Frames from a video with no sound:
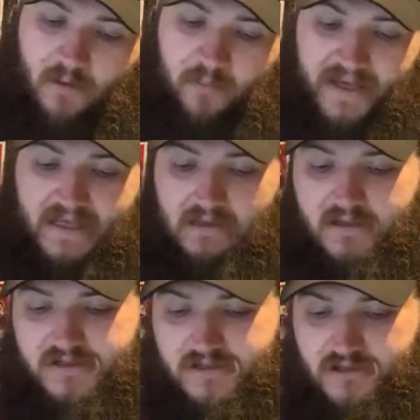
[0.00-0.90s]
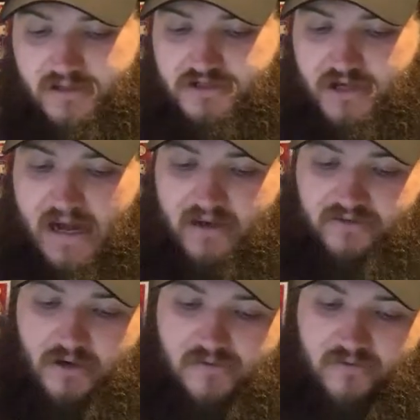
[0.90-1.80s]
Becky Lynch and Trish Stratus,
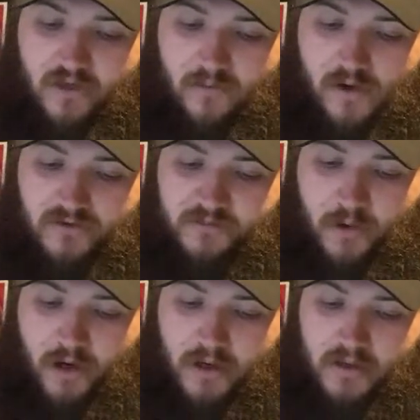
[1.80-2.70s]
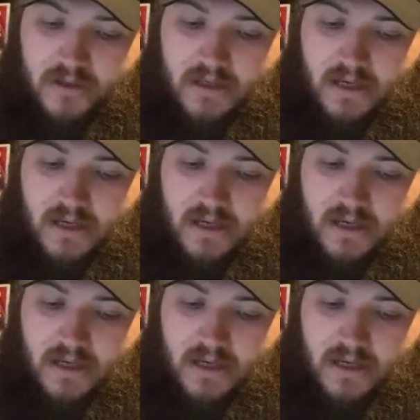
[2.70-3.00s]
so for the most part.